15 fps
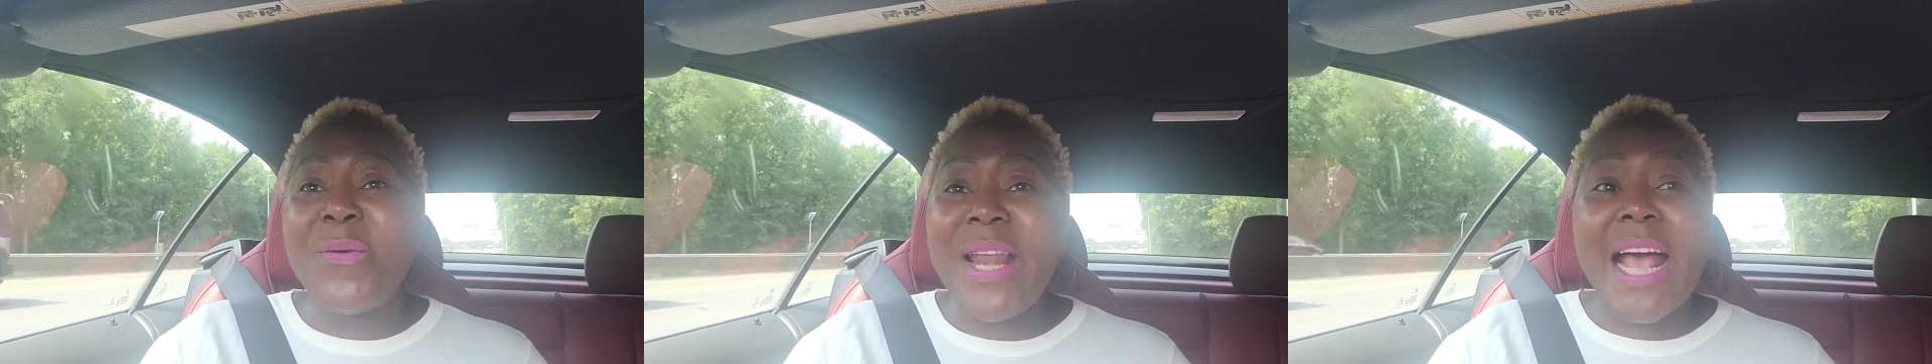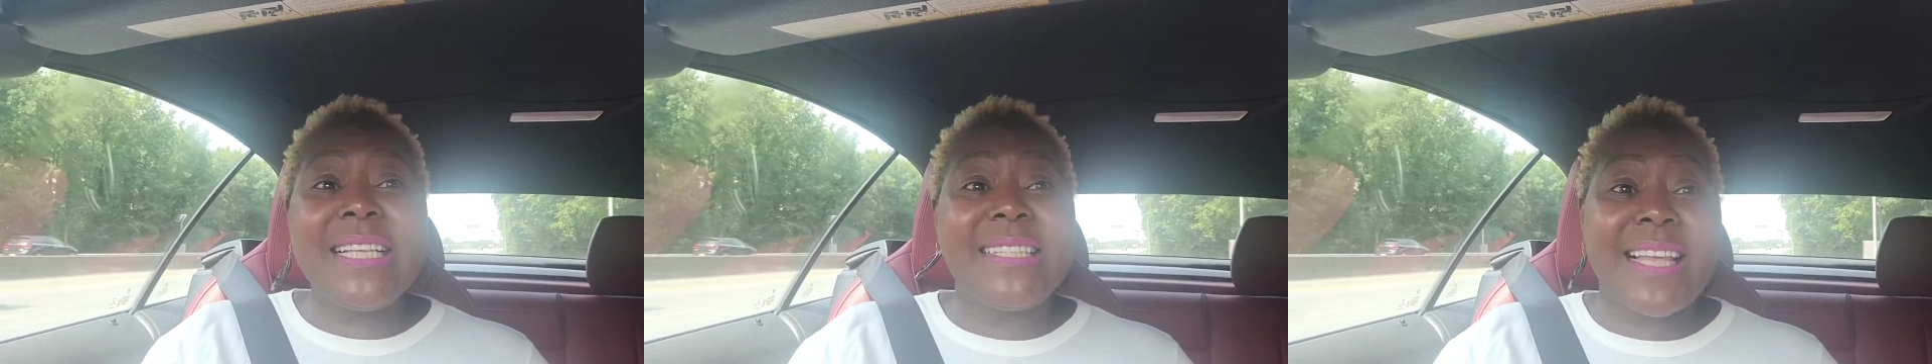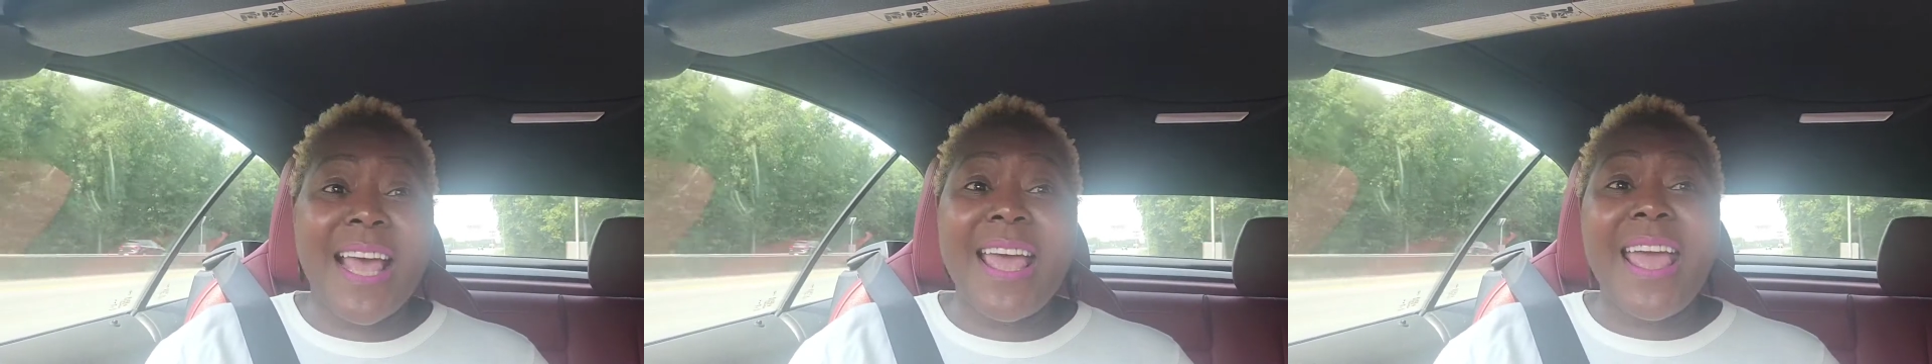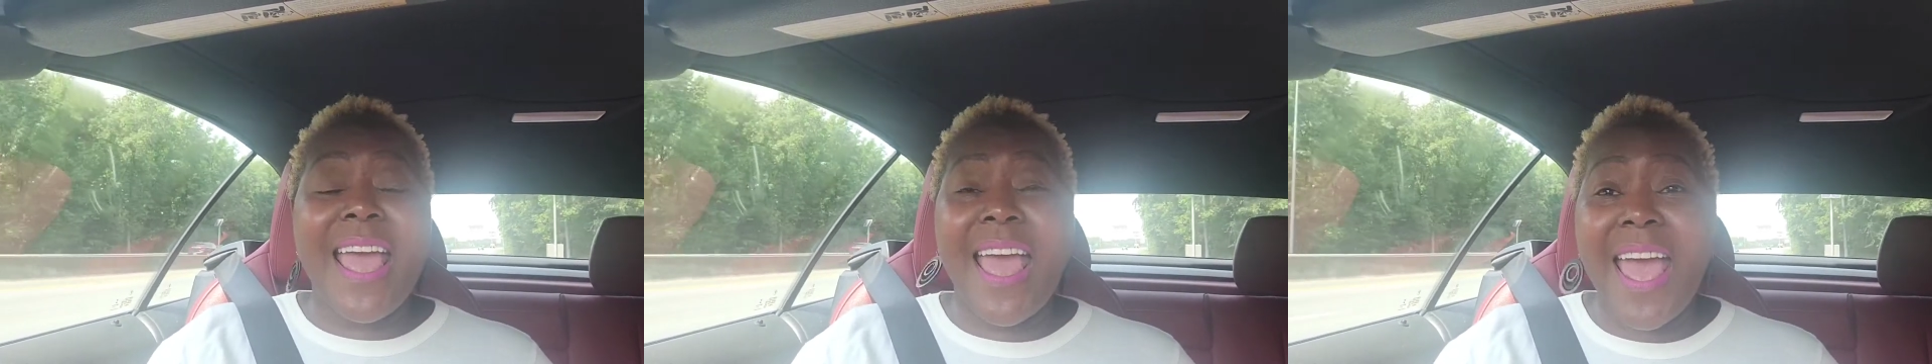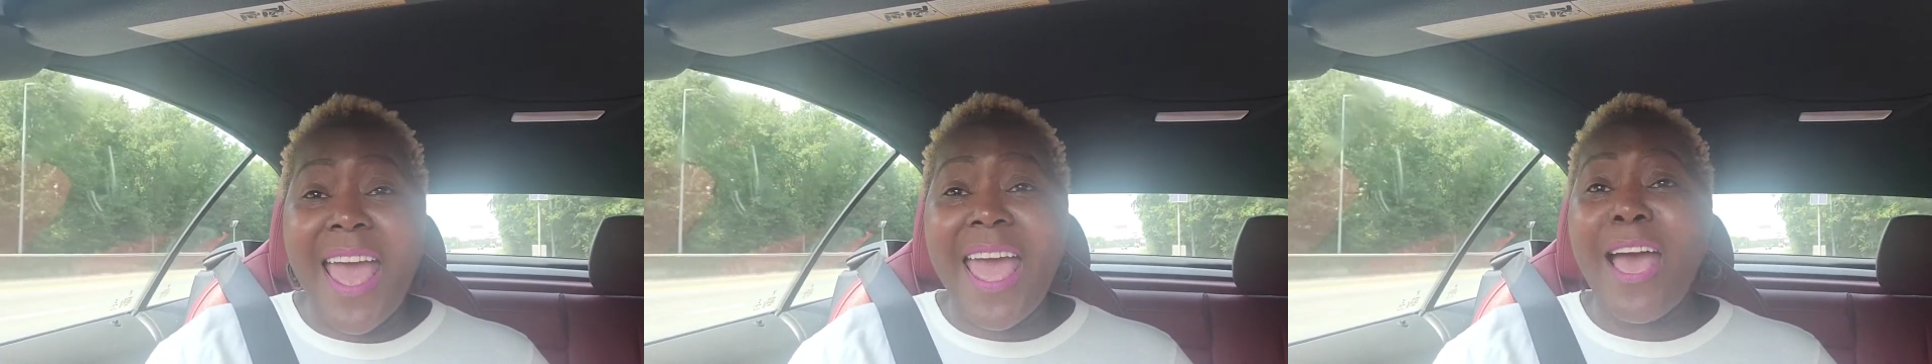When I
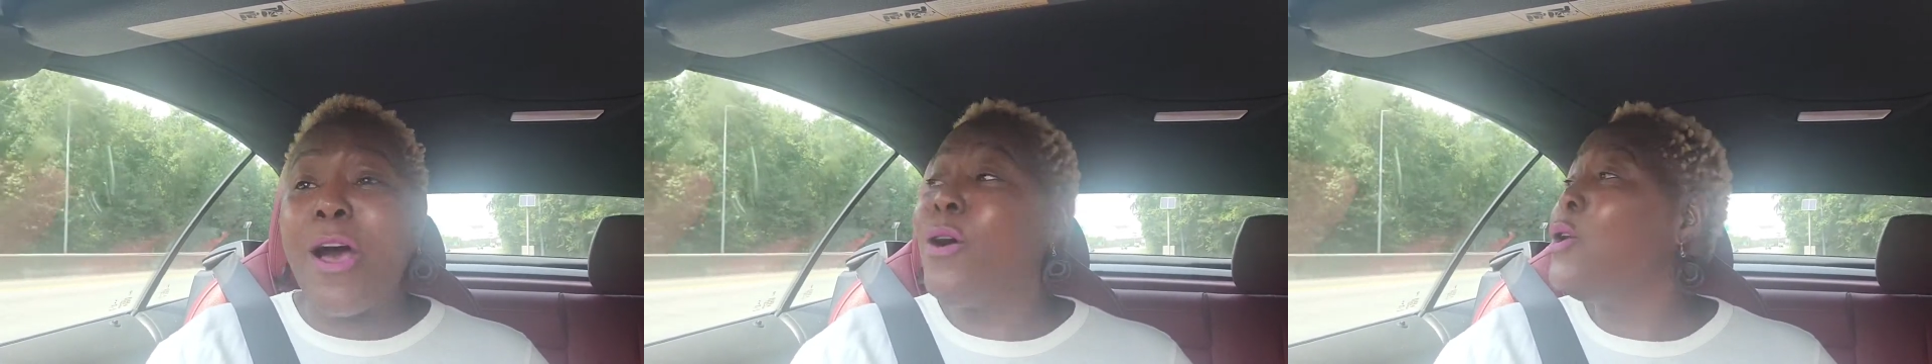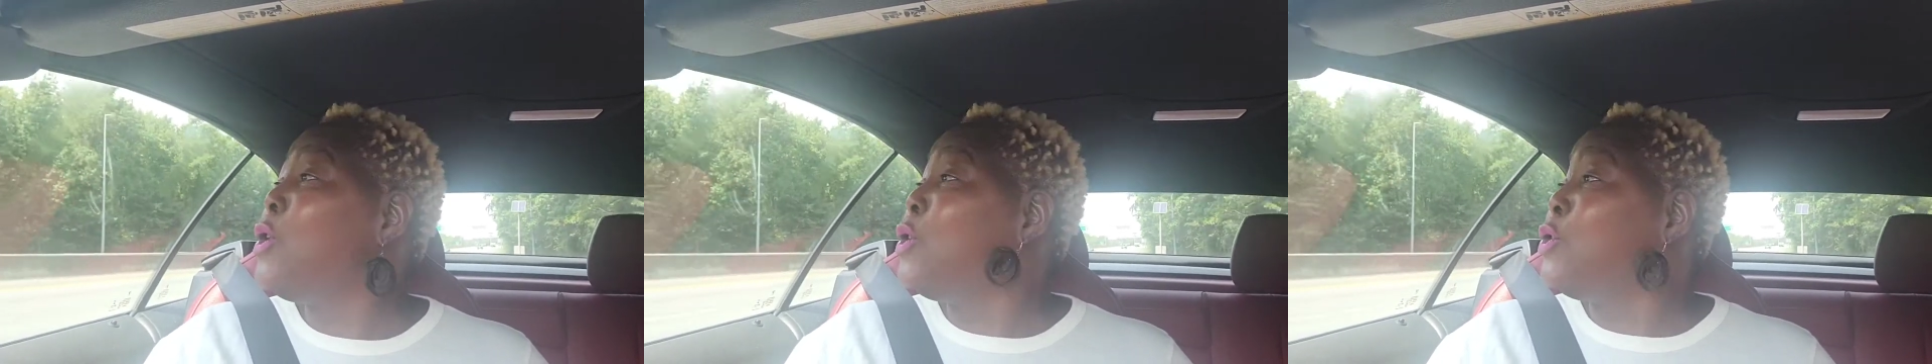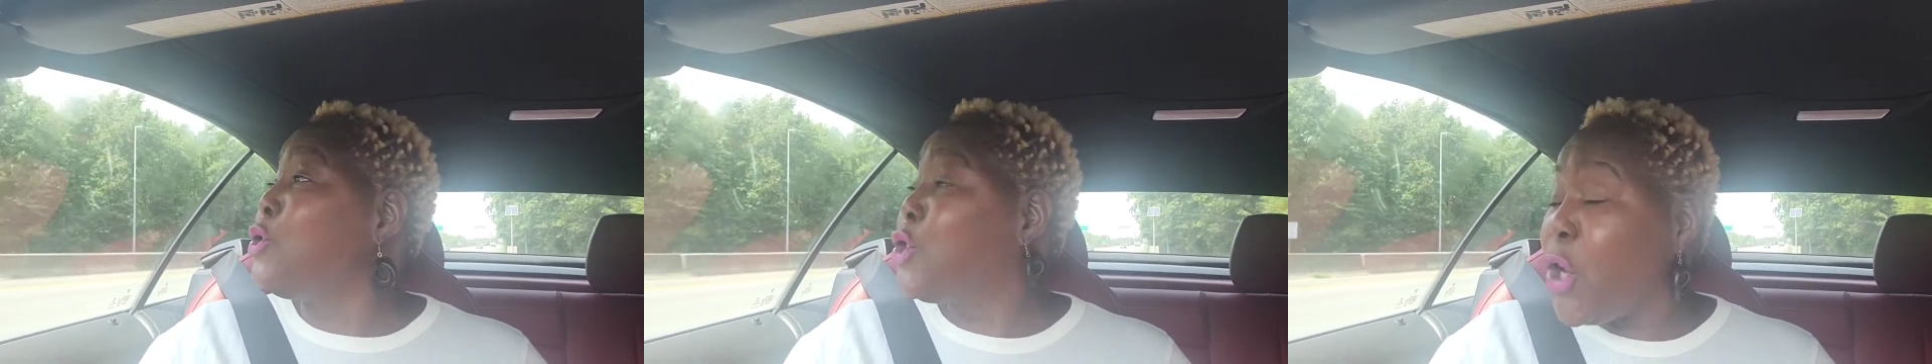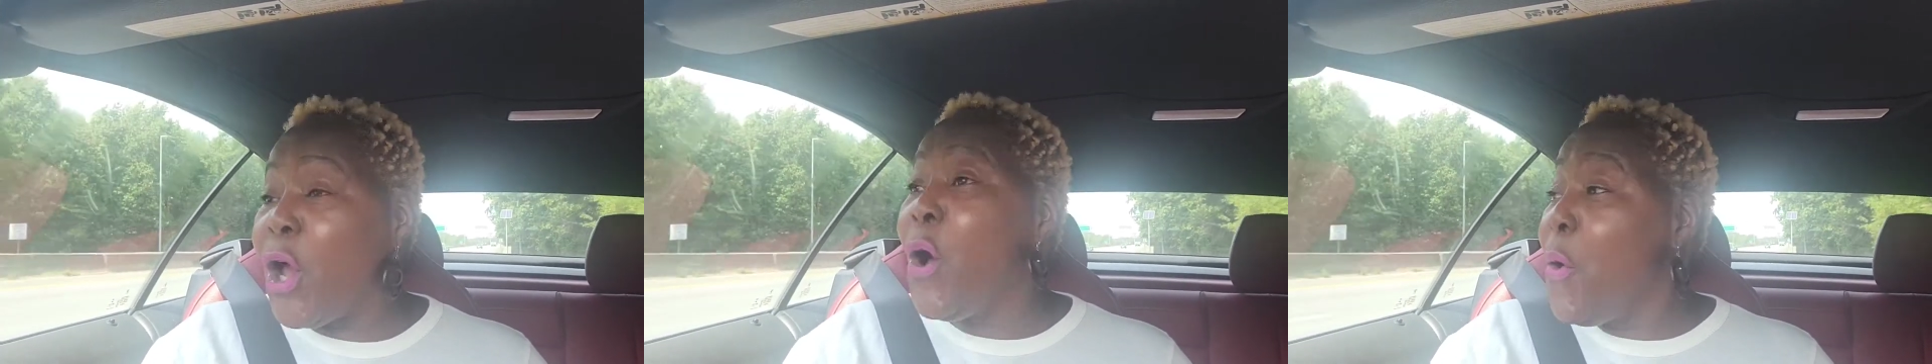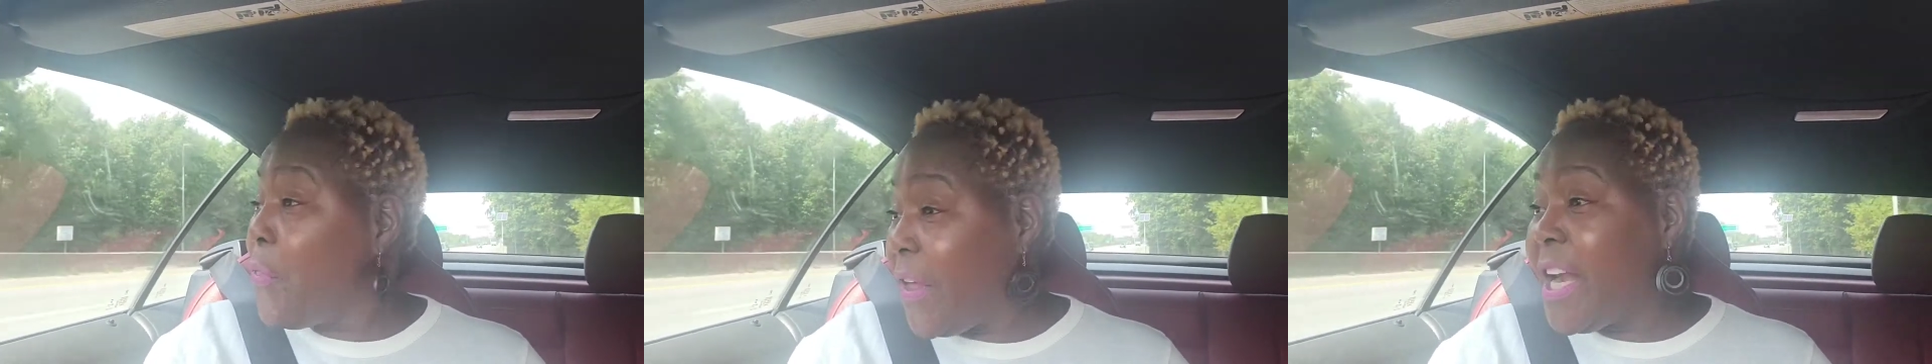say hell
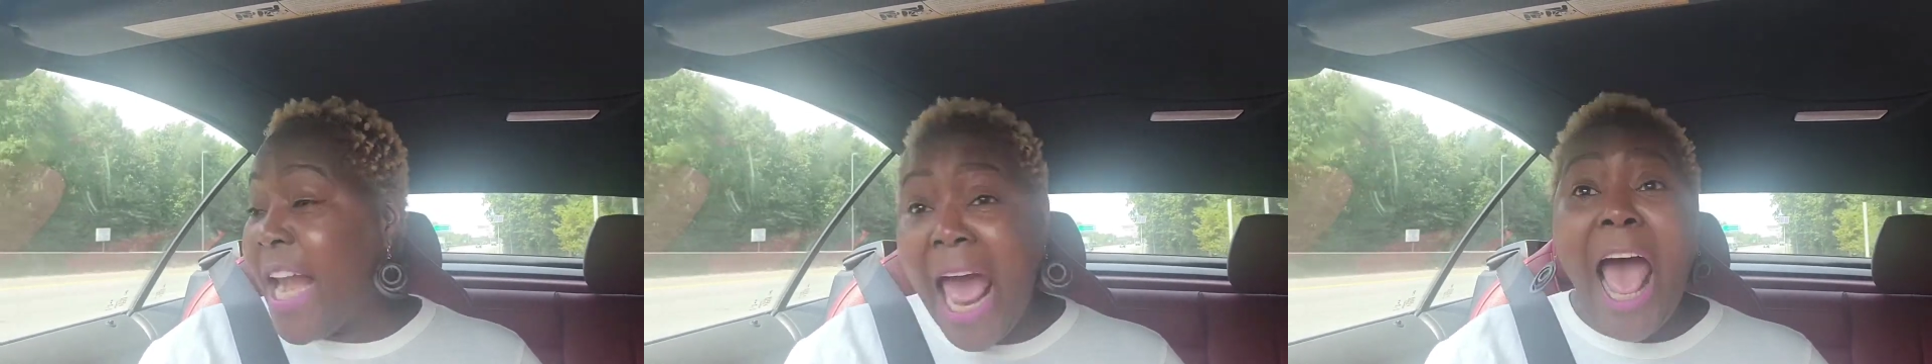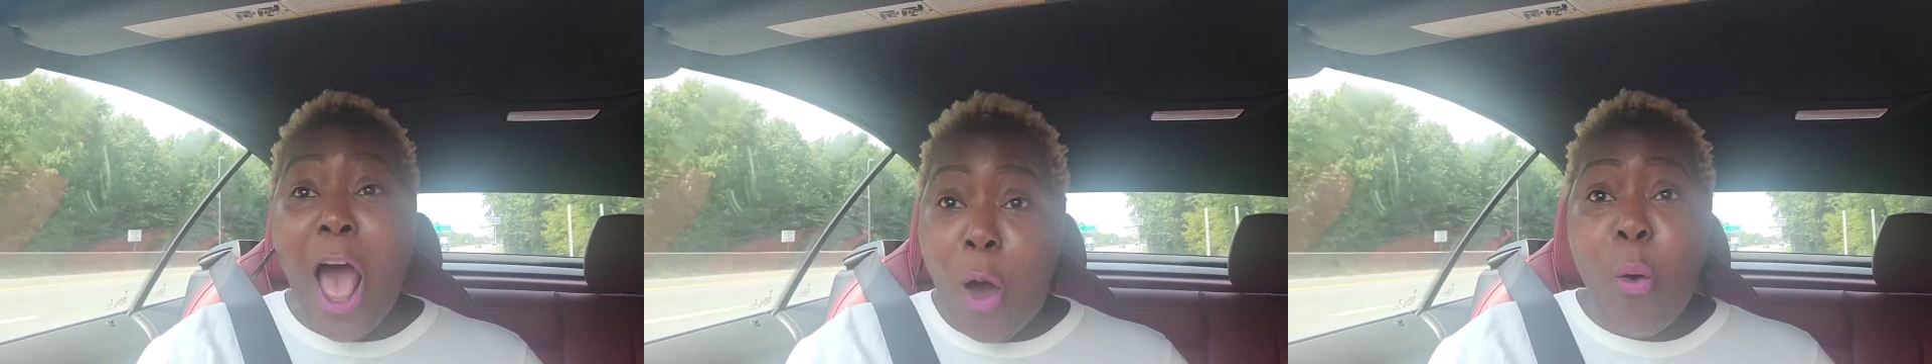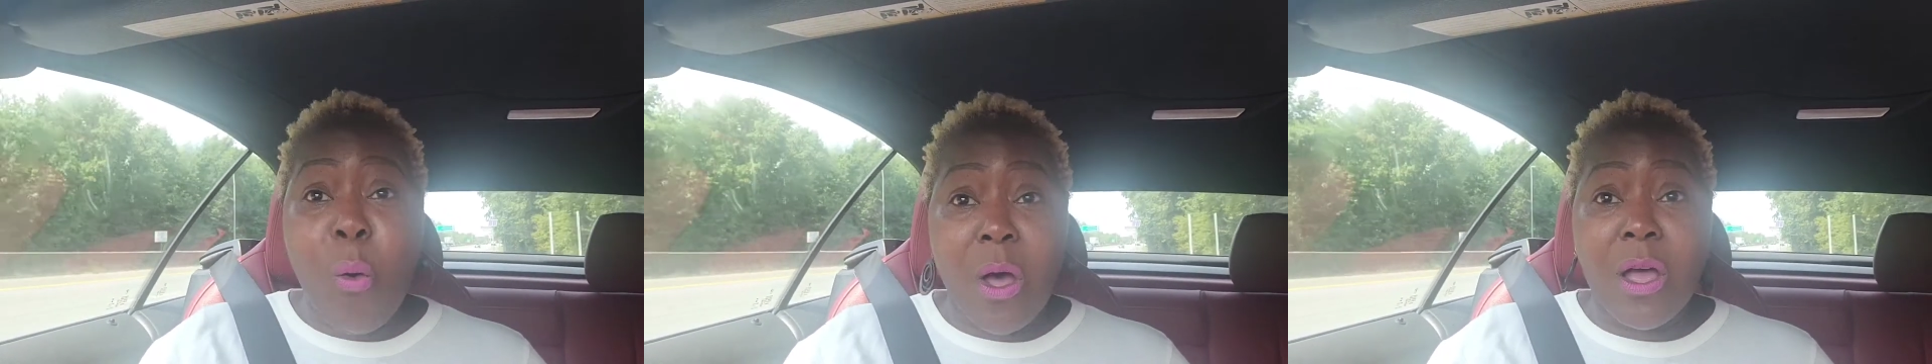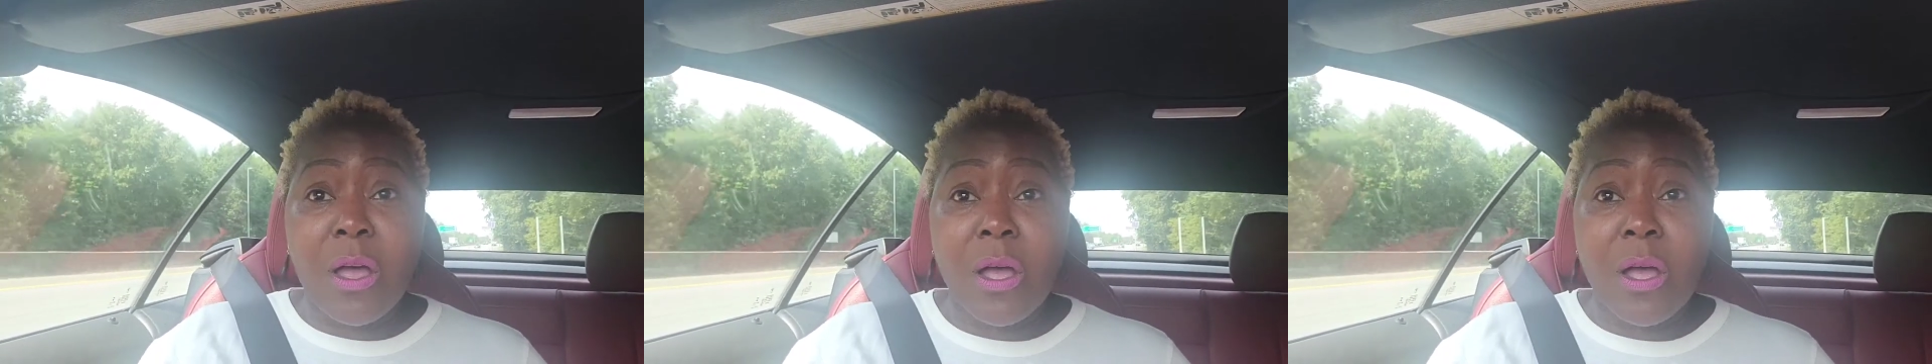to the no.